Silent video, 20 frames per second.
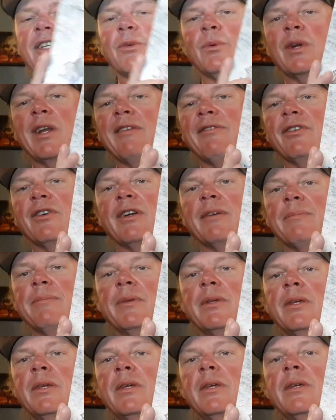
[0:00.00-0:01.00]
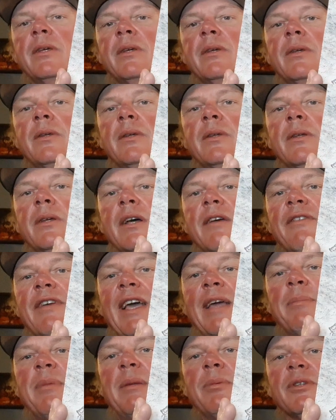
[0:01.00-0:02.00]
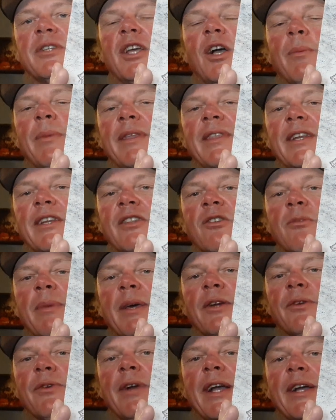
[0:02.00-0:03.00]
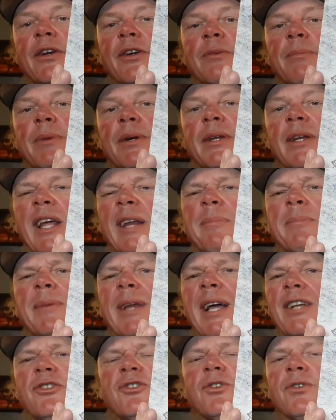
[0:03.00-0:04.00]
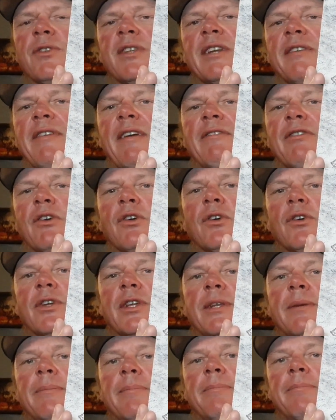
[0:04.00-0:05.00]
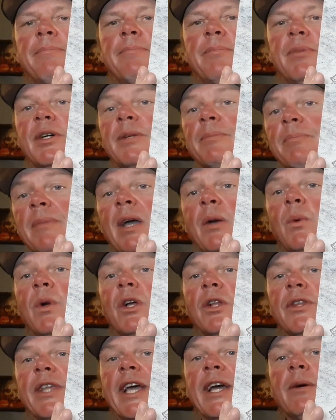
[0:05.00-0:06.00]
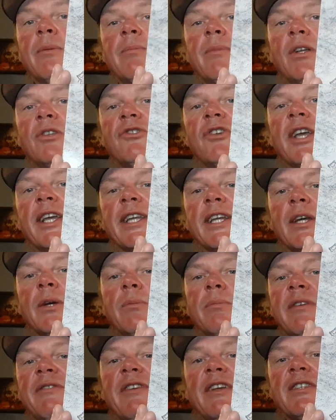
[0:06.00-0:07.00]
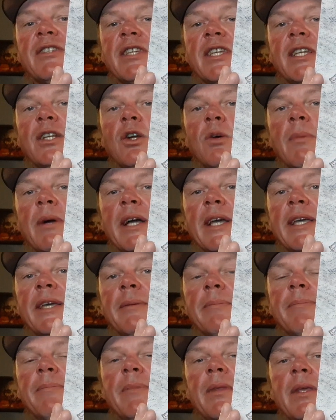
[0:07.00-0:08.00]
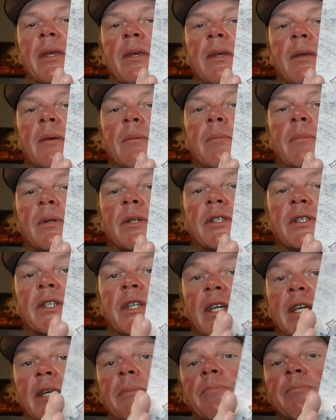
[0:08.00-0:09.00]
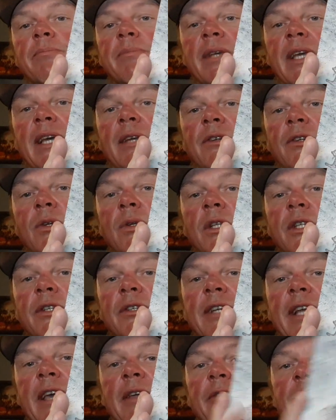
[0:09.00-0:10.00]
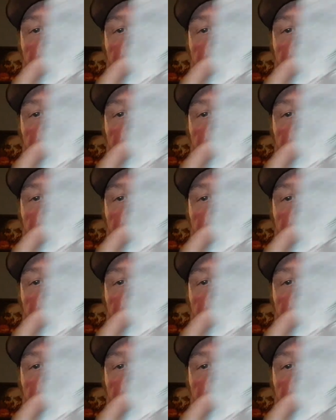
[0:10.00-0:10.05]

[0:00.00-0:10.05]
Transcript: or whatever, I've had people tell me that it's a better record, but I'm not sure that I've ever heard it. But I will now. I'll check it out. If I see it, I'll buy it. But yeah, Nuclear Death.